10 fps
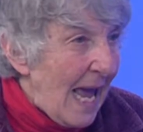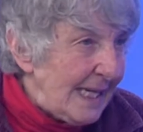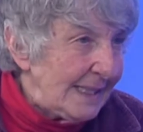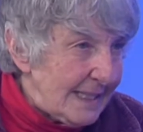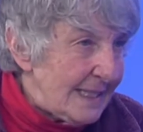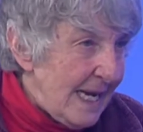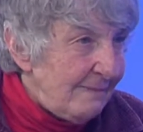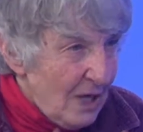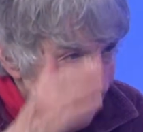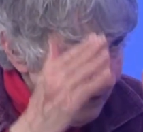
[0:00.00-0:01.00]
and at the same
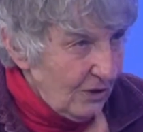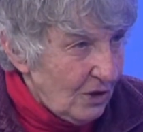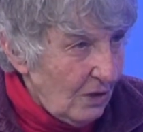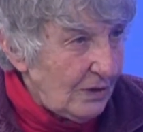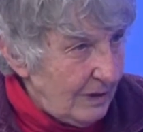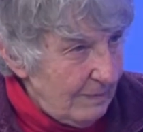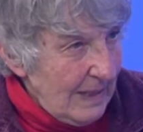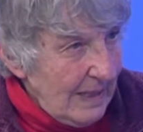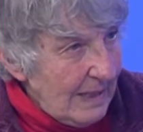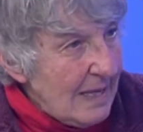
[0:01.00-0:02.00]
time you're told to
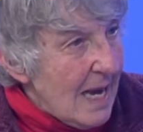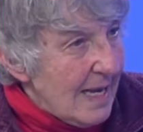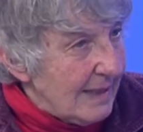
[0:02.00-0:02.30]
be